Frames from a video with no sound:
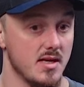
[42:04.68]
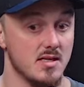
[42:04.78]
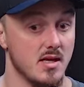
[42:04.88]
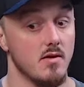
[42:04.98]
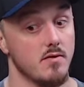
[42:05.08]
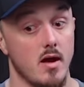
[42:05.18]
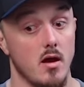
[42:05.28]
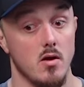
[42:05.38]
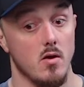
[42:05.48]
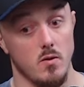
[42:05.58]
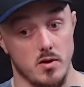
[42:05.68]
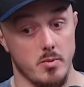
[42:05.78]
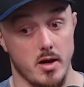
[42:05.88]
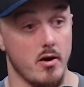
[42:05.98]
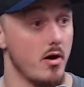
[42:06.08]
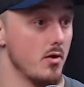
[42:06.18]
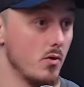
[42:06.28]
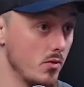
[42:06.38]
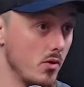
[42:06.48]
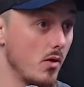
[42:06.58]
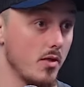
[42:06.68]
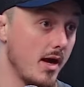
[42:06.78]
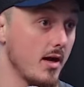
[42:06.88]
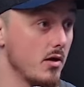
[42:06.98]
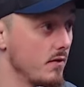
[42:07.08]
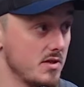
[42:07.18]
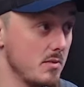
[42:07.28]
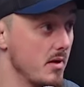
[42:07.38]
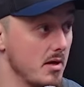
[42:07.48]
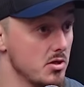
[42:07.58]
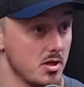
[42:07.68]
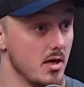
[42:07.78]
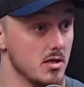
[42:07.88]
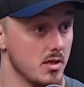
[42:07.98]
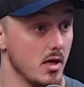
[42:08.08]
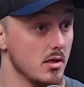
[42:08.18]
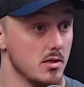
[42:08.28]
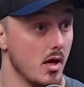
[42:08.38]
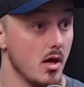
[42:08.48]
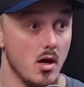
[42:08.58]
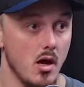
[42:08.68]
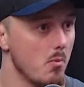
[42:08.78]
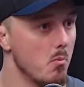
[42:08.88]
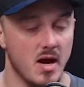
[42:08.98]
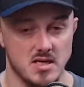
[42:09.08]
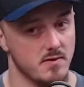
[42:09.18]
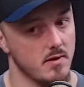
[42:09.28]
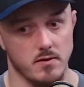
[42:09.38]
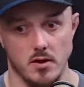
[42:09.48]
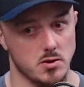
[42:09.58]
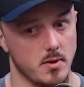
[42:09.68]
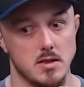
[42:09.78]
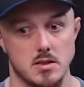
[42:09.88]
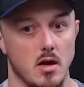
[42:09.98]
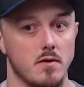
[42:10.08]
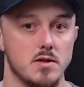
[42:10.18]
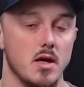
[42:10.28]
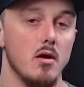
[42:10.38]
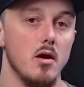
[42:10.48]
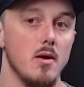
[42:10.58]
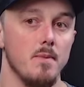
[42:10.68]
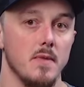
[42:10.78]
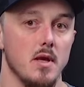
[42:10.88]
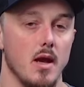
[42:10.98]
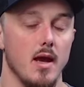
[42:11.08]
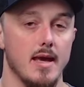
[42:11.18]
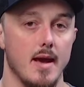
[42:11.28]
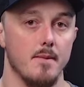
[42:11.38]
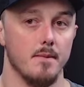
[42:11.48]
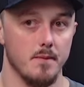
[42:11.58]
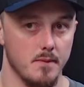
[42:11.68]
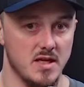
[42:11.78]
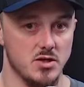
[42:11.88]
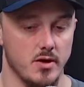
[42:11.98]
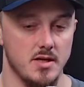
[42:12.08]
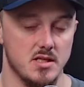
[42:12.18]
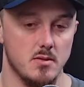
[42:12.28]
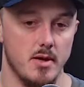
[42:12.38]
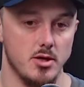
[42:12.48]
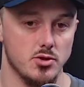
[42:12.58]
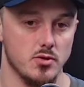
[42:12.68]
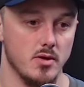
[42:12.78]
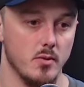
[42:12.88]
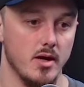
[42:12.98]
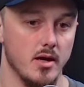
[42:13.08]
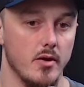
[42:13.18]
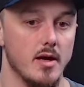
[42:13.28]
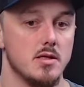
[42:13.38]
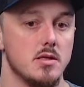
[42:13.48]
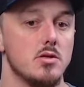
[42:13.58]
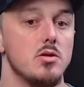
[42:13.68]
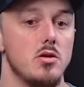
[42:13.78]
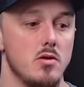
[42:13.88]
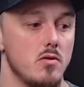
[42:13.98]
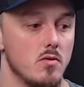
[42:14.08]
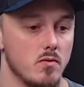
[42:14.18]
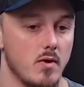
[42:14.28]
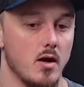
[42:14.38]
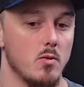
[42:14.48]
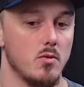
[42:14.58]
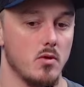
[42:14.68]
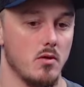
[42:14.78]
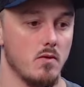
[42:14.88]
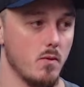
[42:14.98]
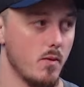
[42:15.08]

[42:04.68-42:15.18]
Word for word: sense that if they're on their period or not, that can obviously change things. Yeah, massively fluctuate stuff. So again, it's trying to make sure that we're going into this new realm of